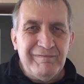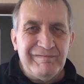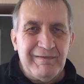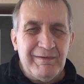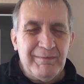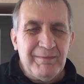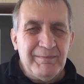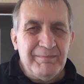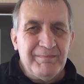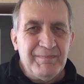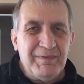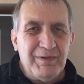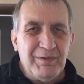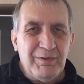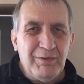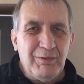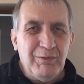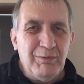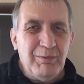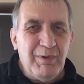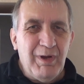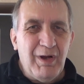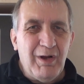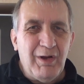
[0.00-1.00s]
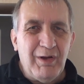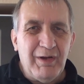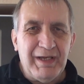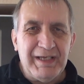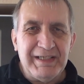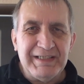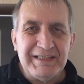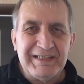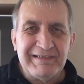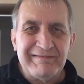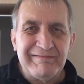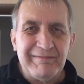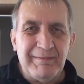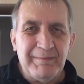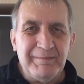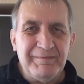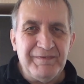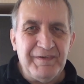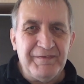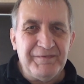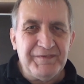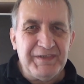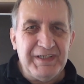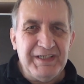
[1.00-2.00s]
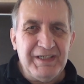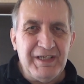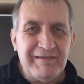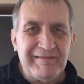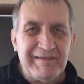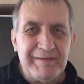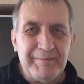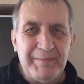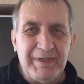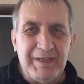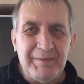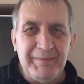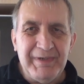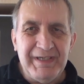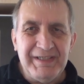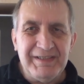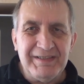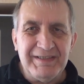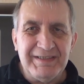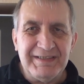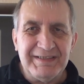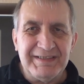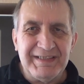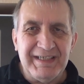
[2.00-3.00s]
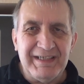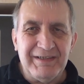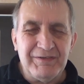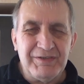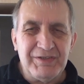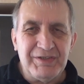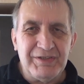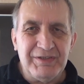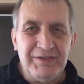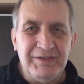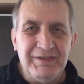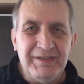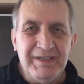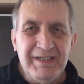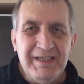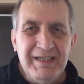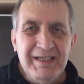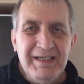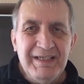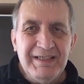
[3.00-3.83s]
from all heights from 1500mm down to